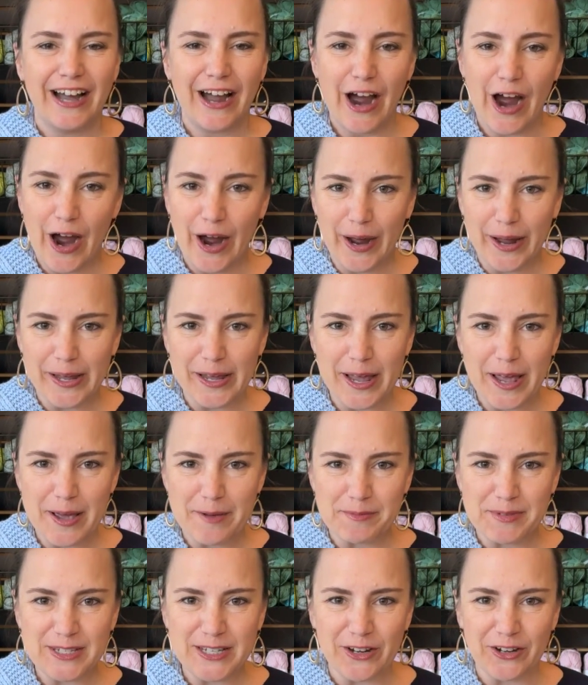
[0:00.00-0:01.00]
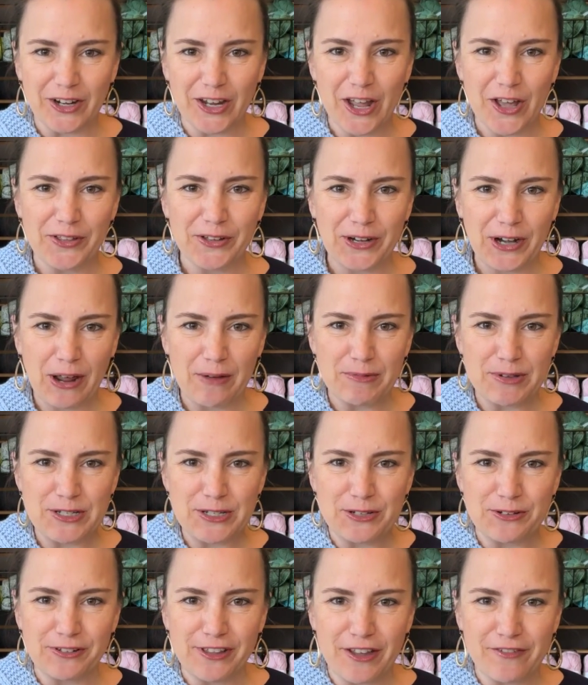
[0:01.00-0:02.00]
I am Sarah Keller
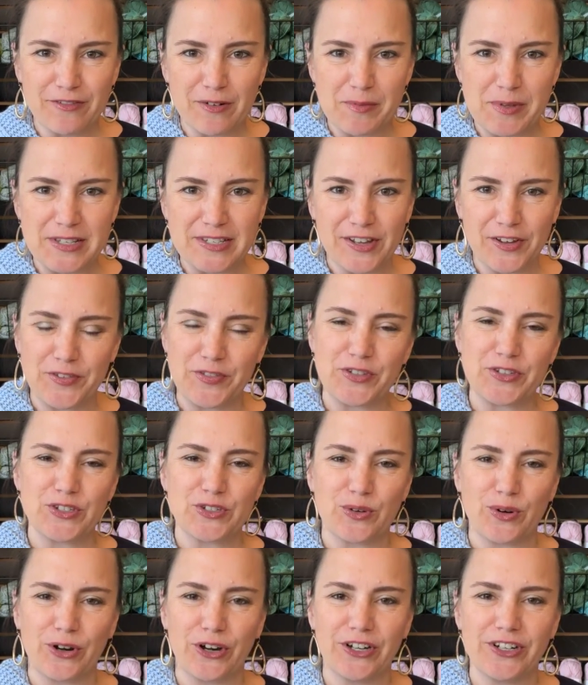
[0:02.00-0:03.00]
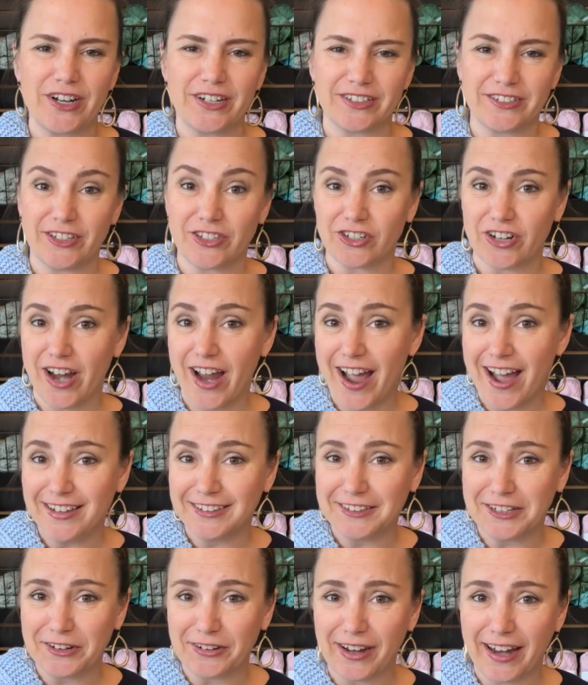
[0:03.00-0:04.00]
coming to you live from inside the store, Knot Another
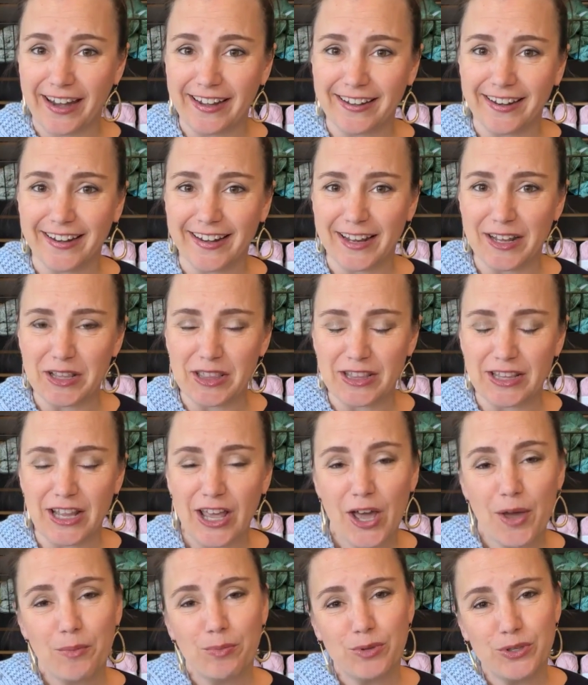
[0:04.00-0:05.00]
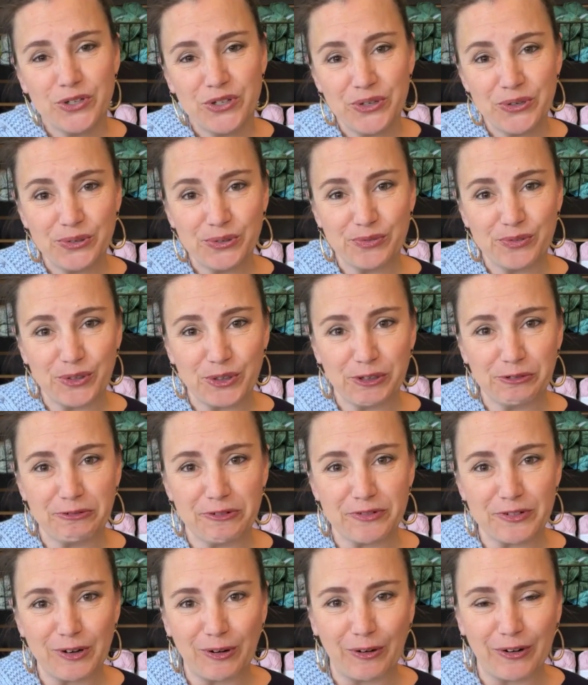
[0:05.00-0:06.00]
Hat, located in beautiful
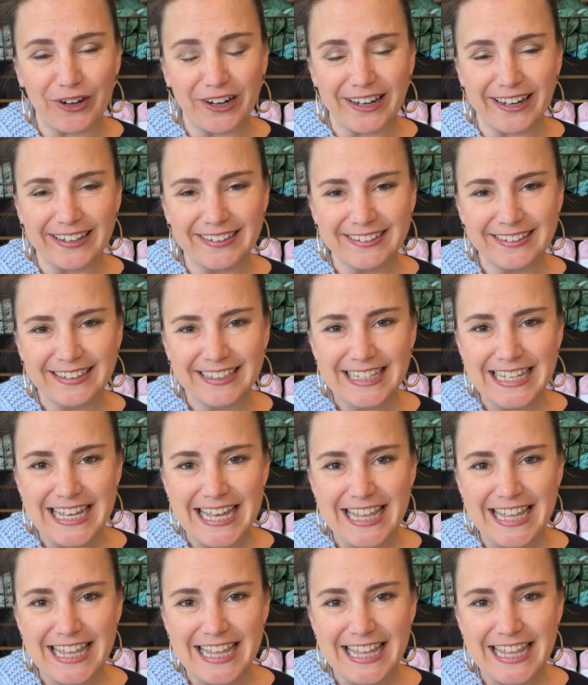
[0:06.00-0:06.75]
Hood River, Oregon.